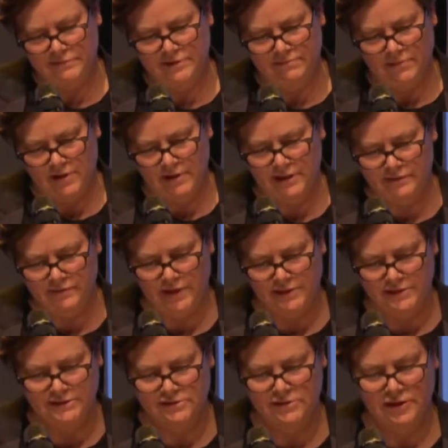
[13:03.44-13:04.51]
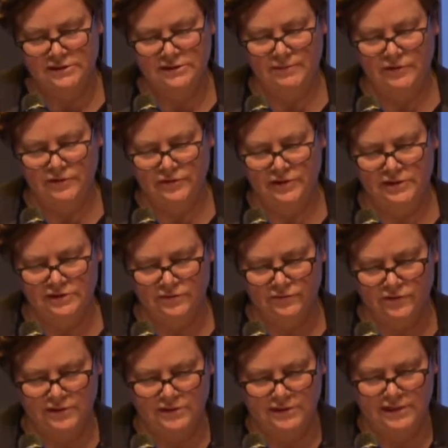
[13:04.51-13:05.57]
to mind, I talked about learning to
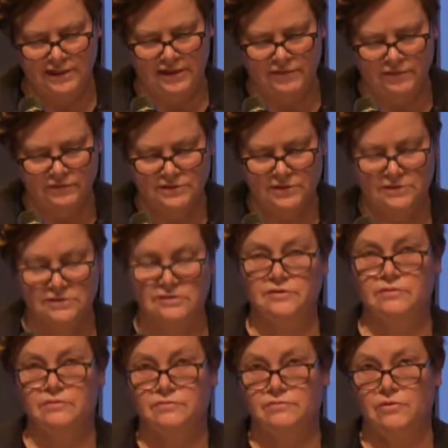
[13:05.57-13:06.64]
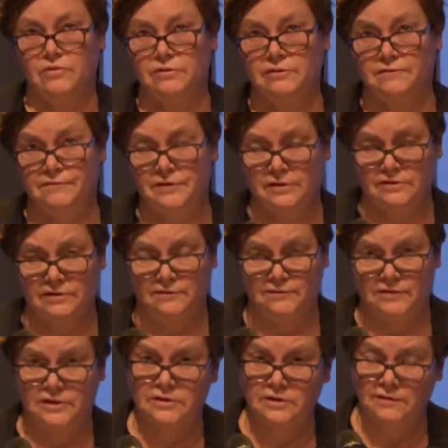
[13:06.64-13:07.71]
work together, it was also the role of field,
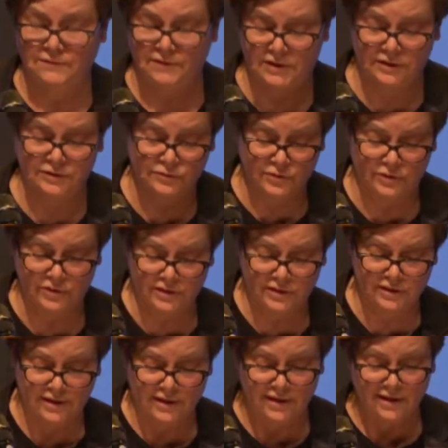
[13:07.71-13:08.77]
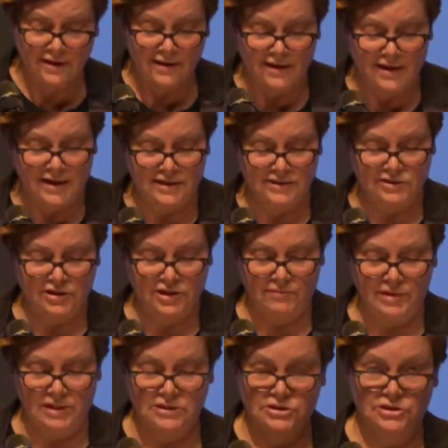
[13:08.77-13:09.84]
field work. And
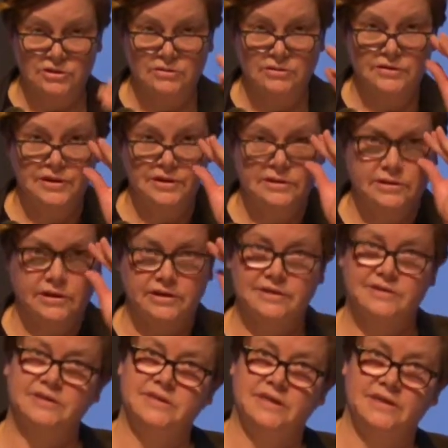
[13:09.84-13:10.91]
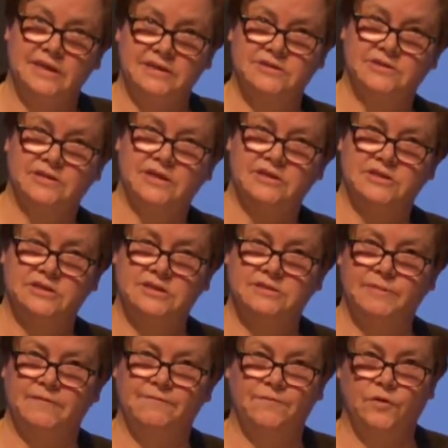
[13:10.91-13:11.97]
Charmaine Chua, that started the day yesterday, she
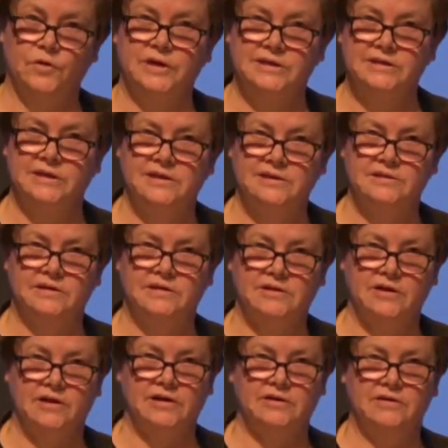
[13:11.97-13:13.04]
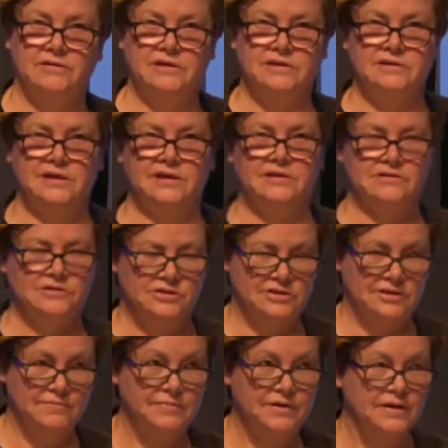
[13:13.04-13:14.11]
spent 40 days on a cargo container
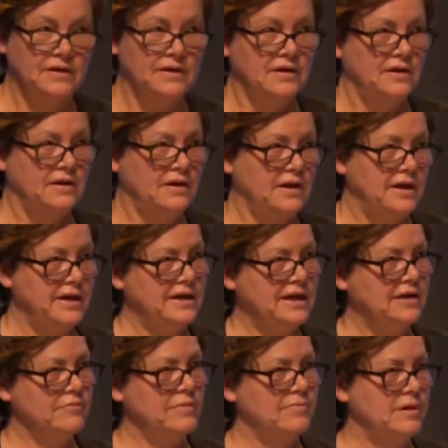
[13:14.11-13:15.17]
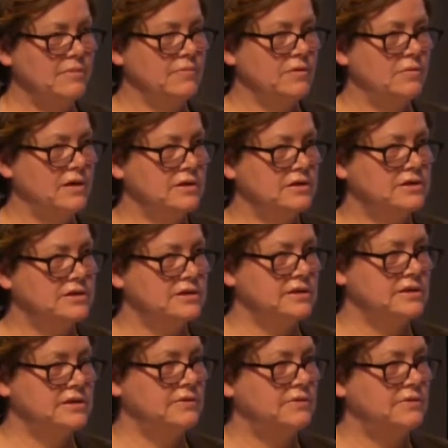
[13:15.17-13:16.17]
ship. I can't remember where she